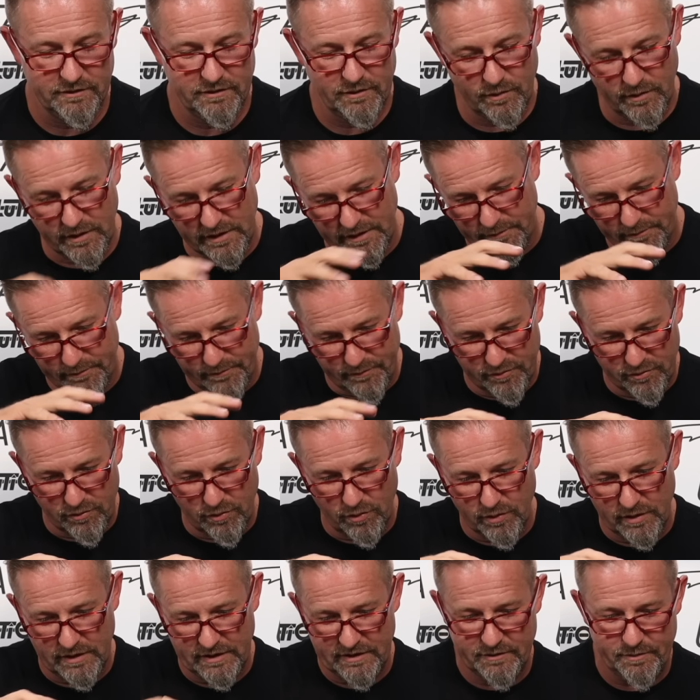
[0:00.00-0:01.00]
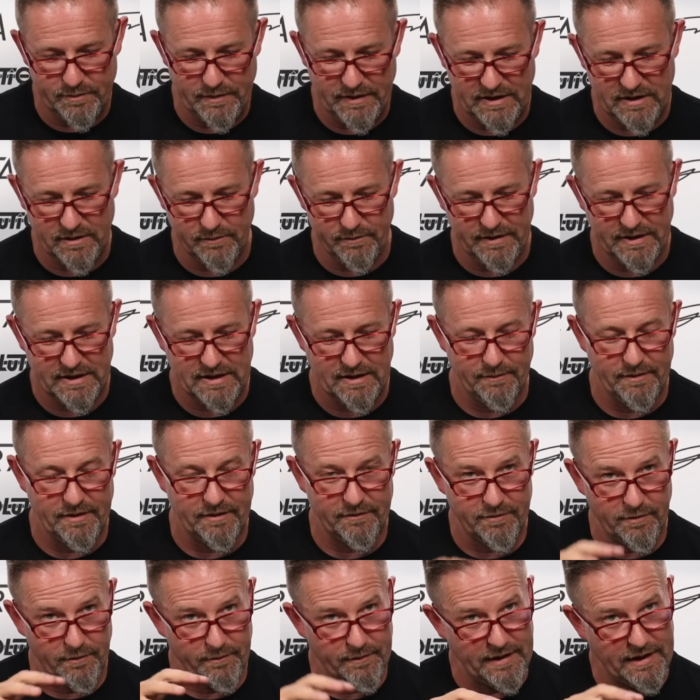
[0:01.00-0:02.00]
You want to, broadly speaking, be coming
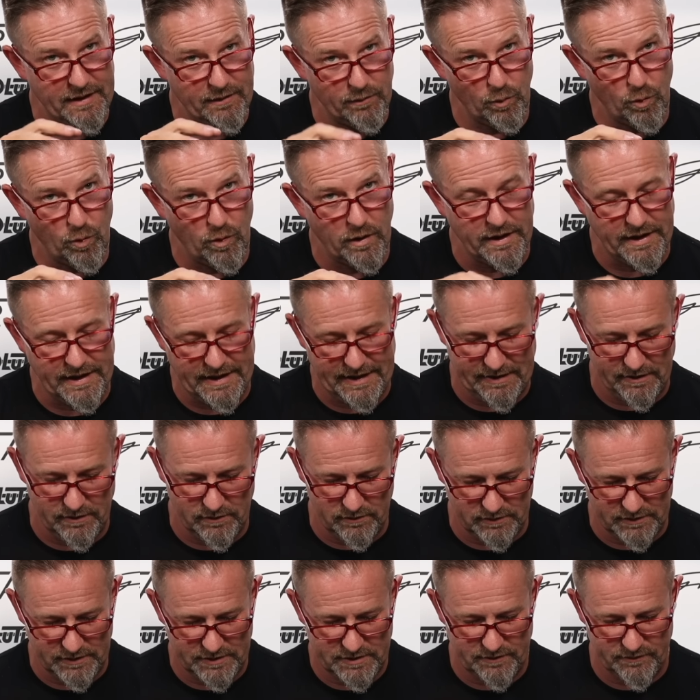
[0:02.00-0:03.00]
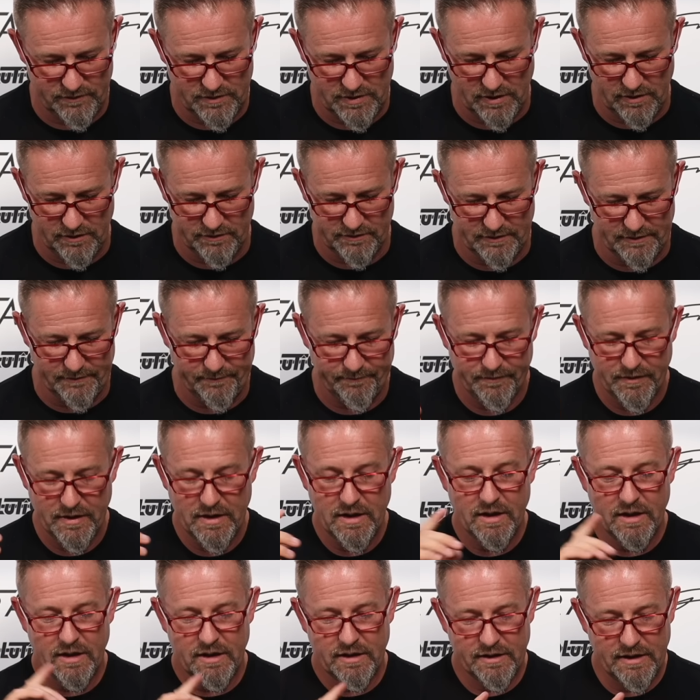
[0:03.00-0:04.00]
from that one angle that you've chosen.
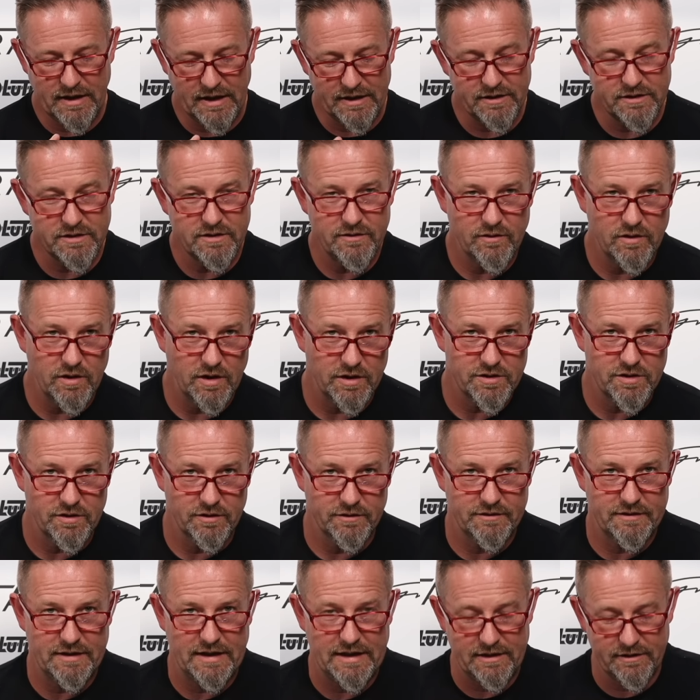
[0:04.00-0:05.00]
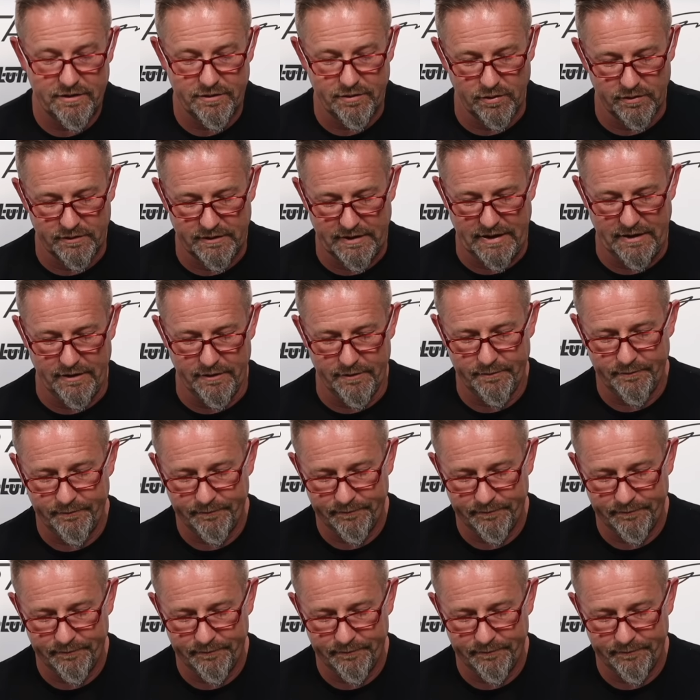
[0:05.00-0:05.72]
Now that you've got your Zenithal down,